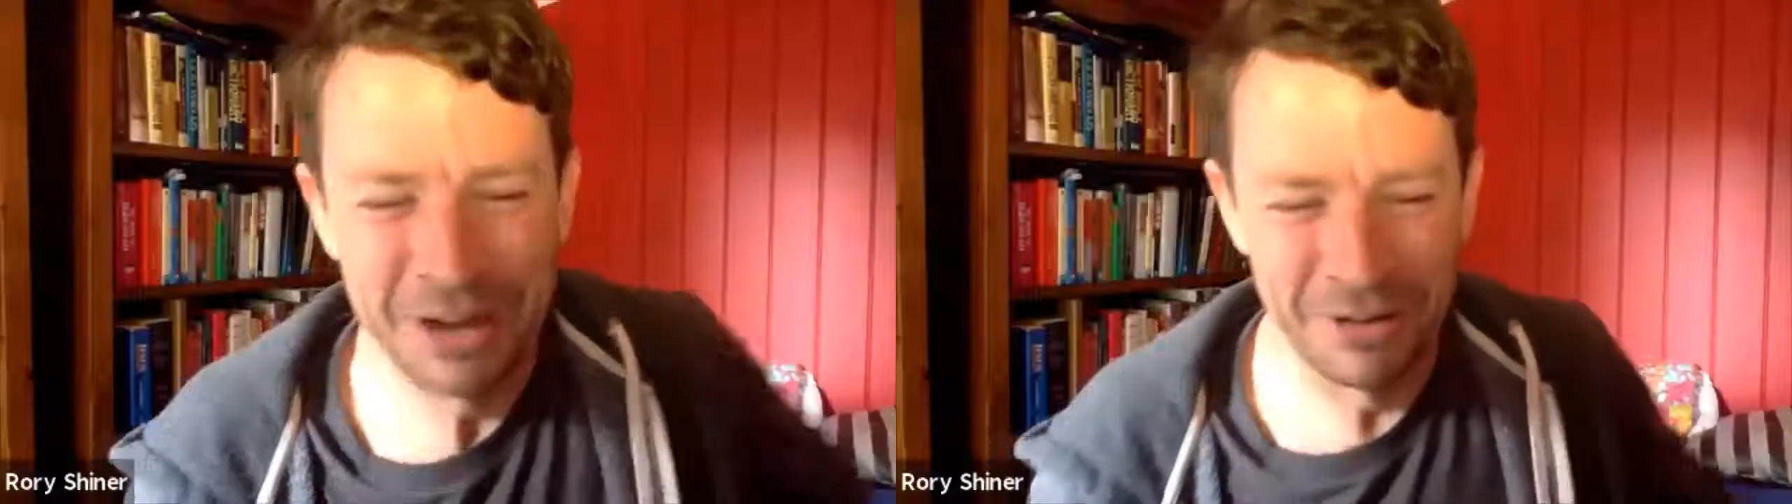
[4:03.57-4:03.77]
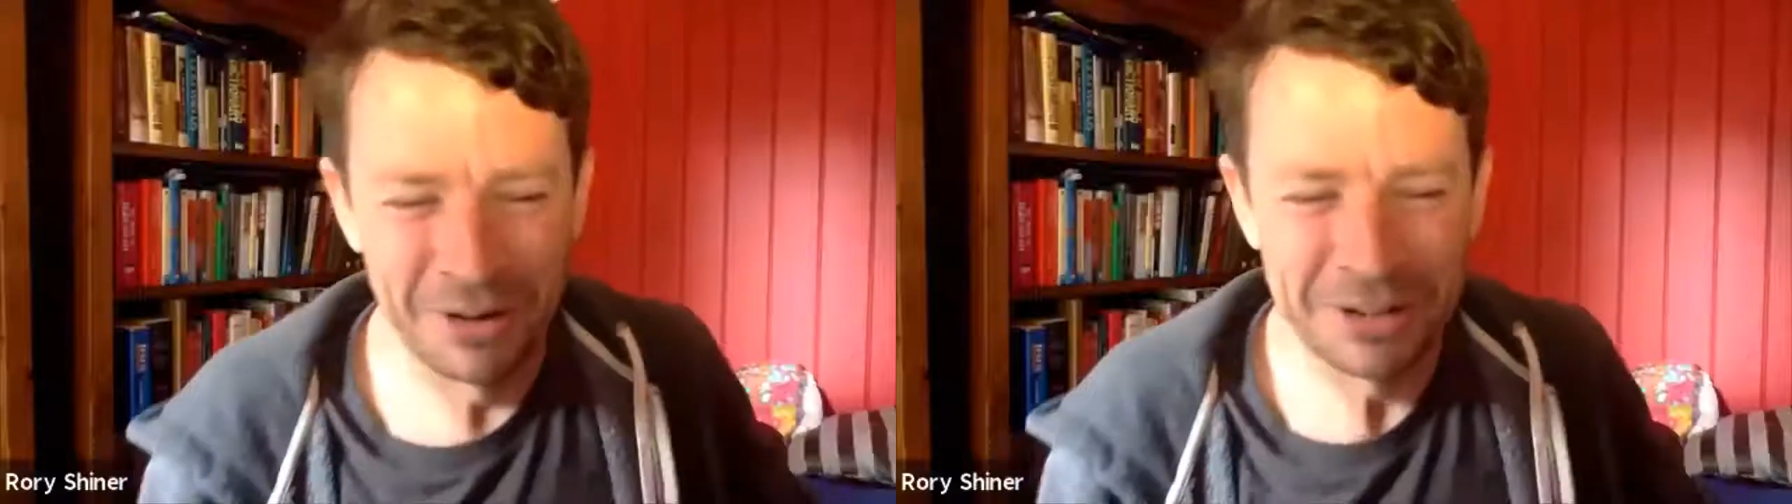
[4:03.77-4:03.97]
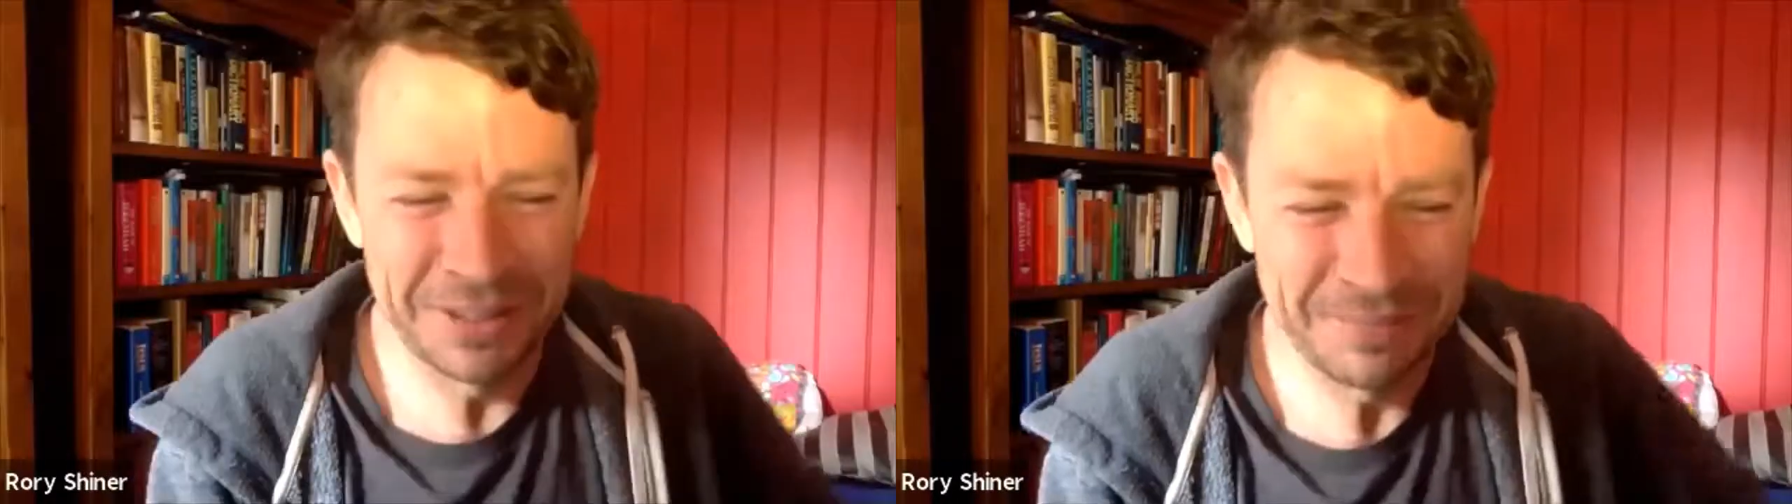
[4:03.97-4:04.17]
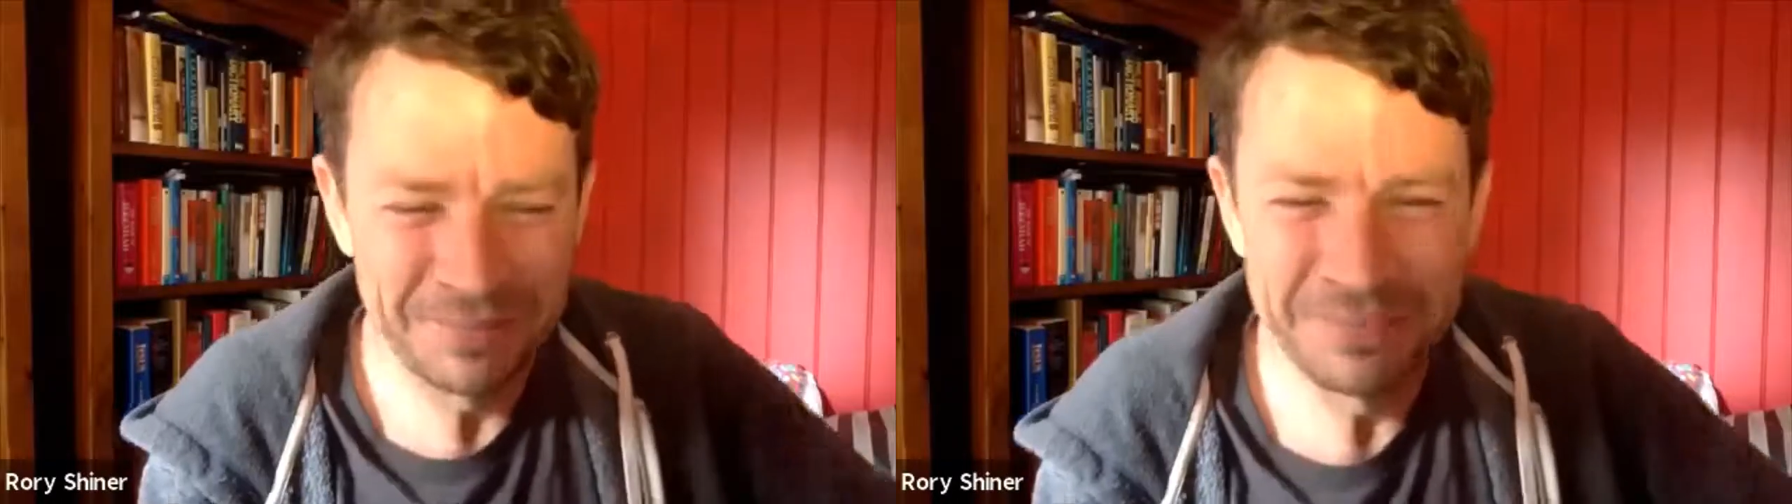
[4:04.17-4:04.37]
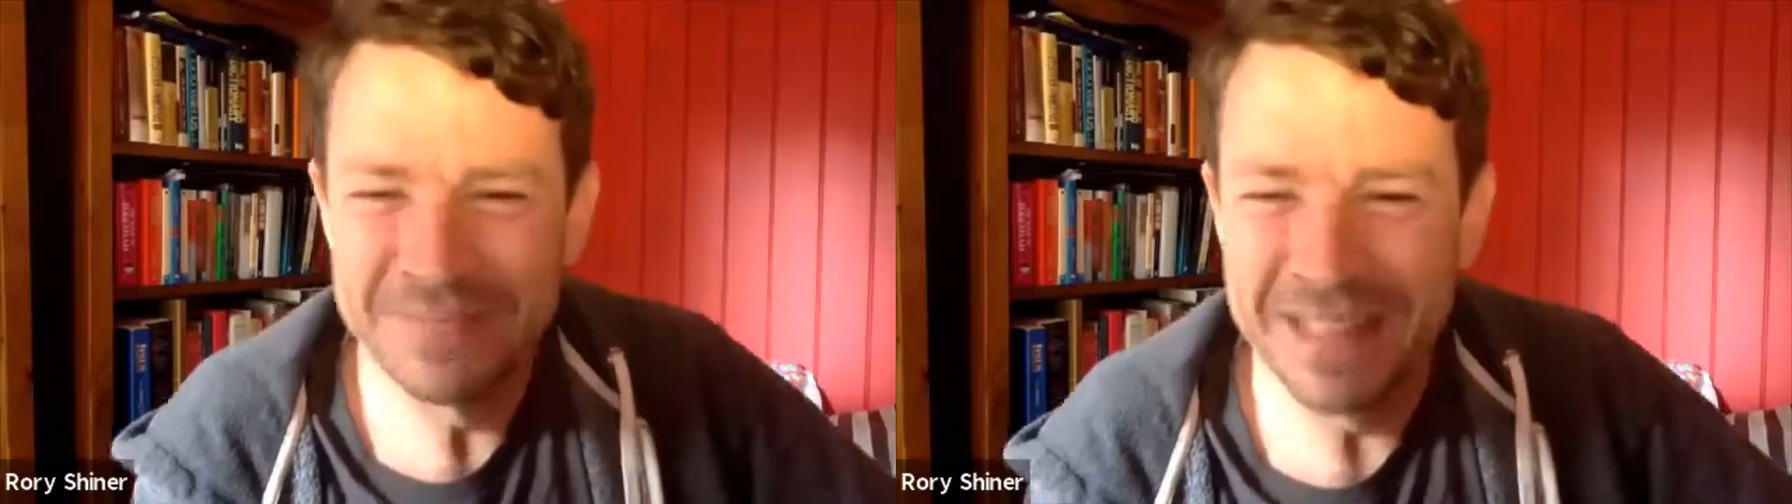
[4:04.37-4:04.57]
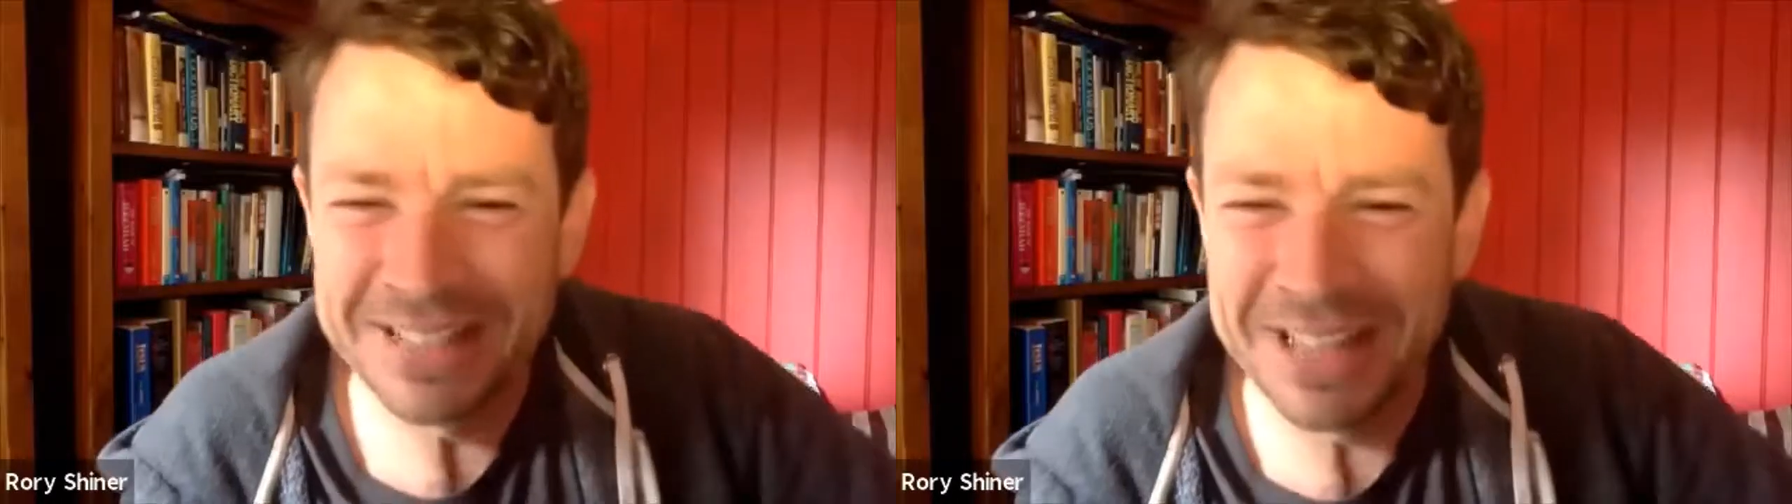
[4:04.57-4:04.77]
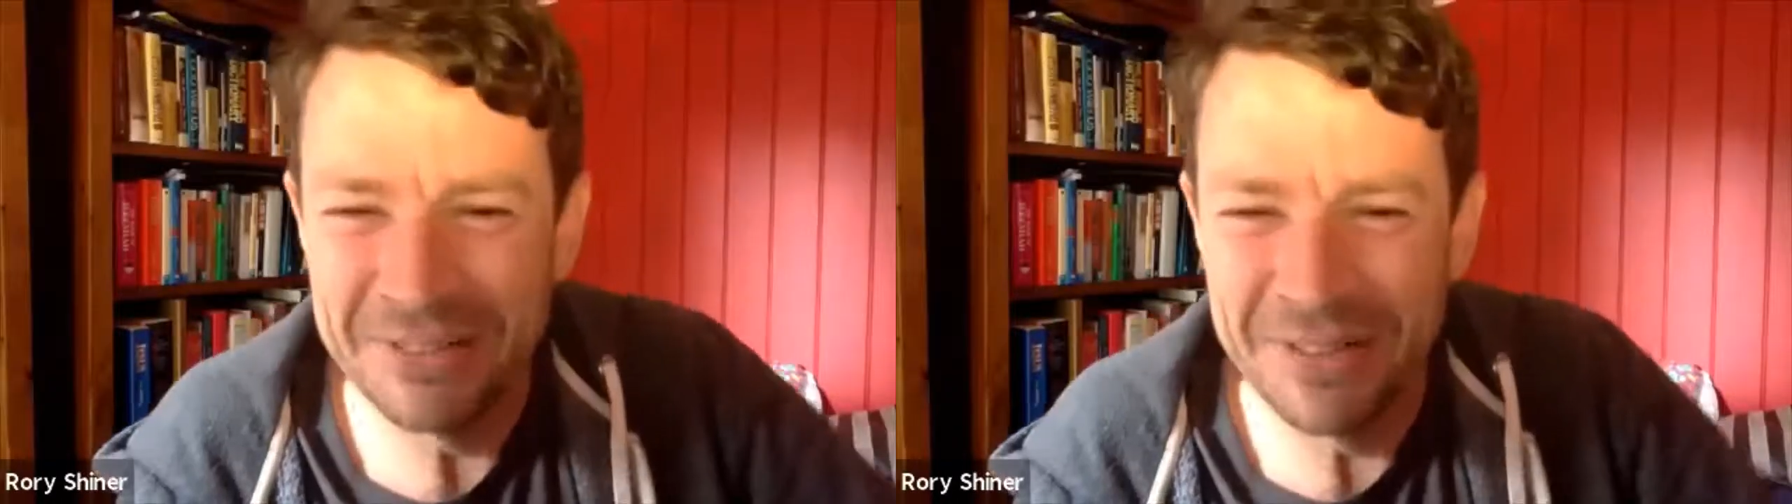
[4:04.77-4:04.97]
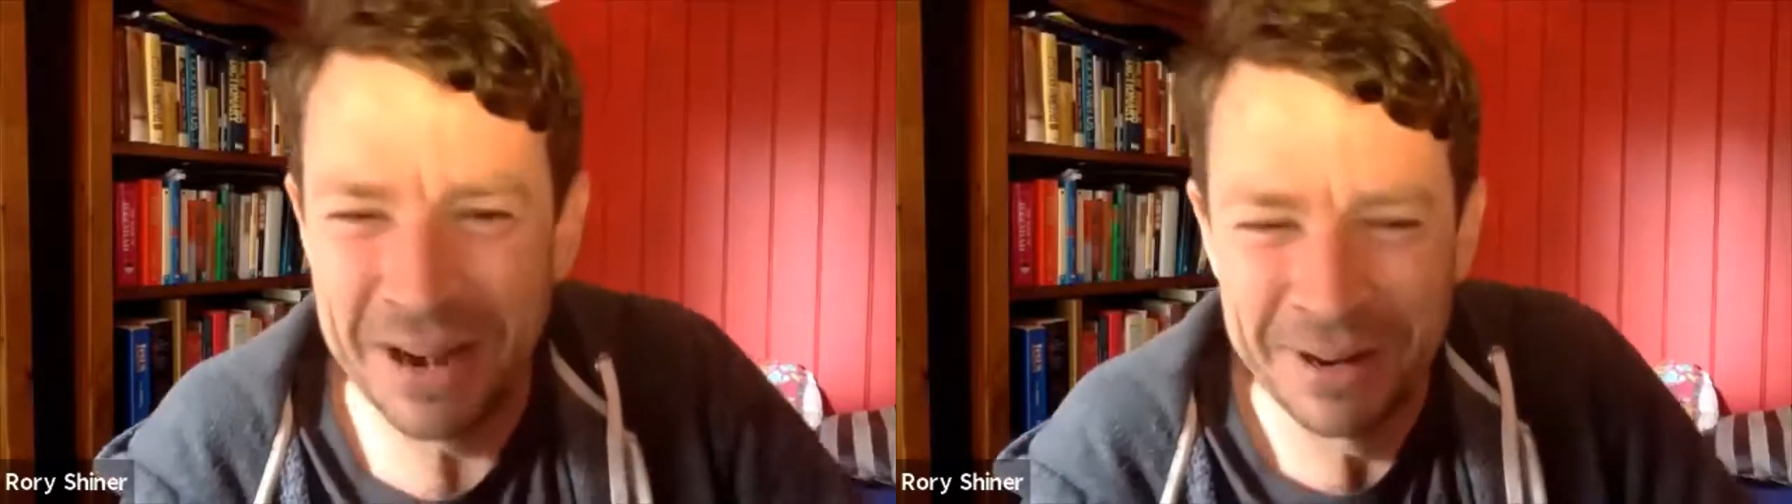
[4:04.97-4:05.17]
wrong. But that was kind of
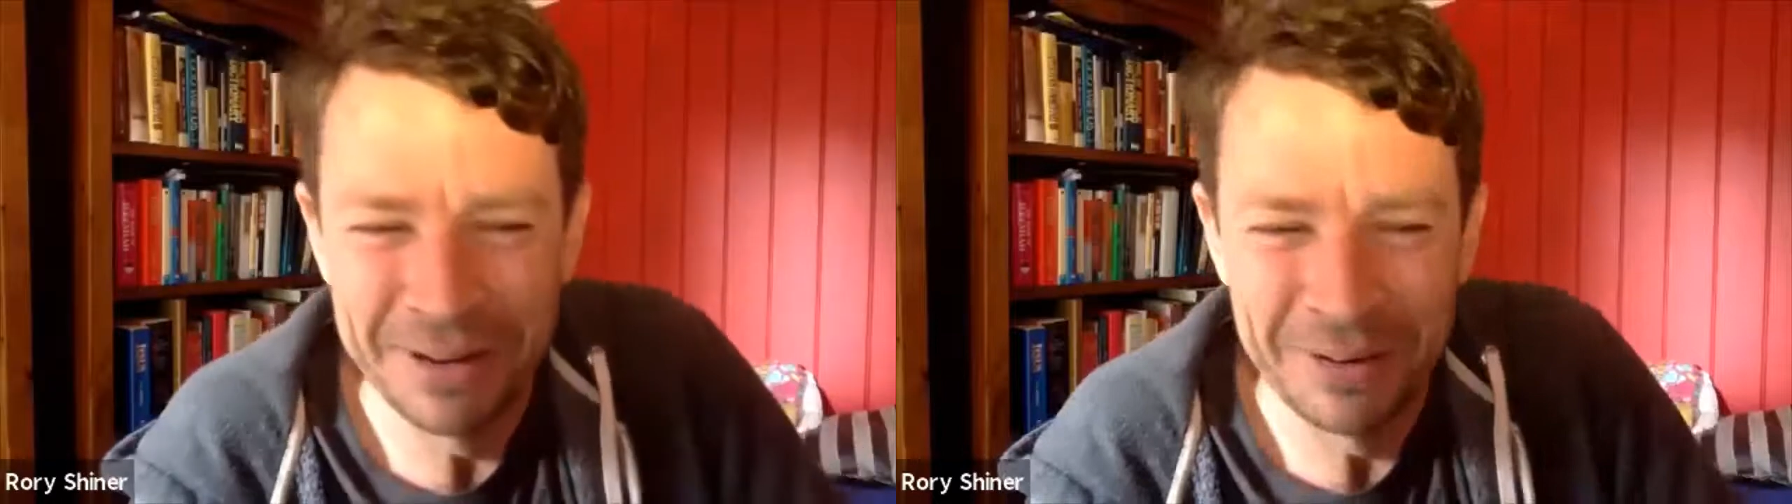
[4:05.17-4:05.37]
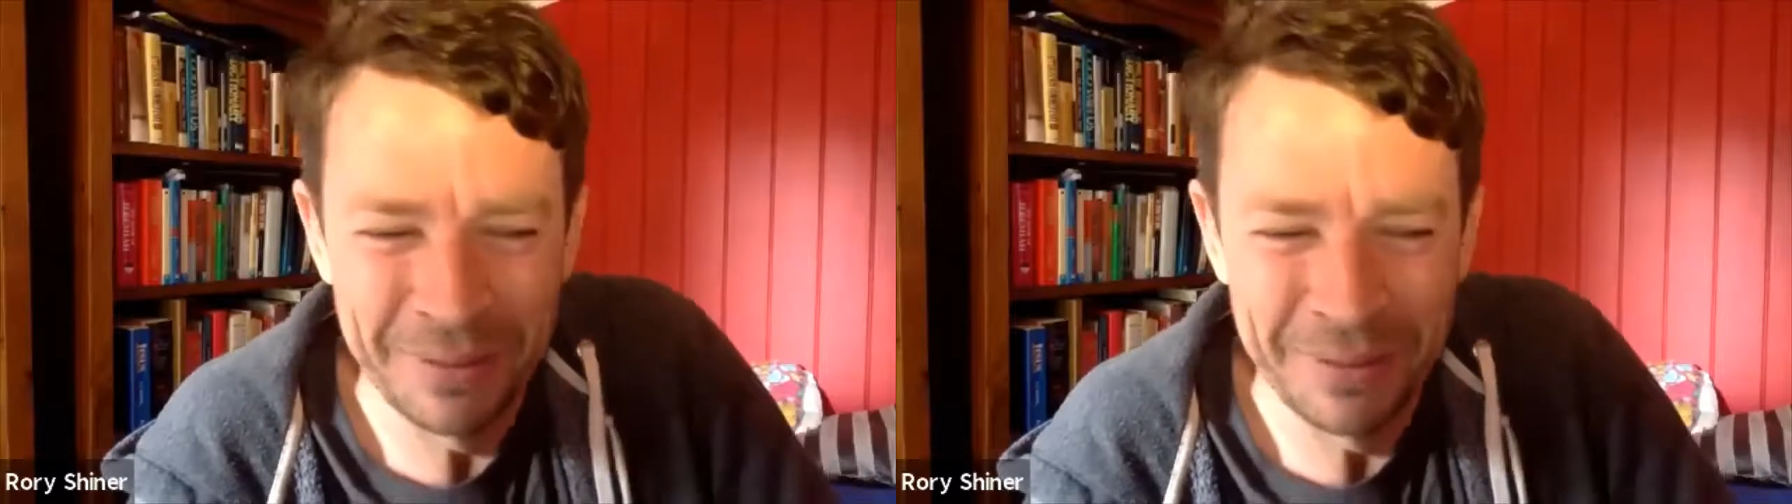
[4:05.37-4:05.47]
fun, and we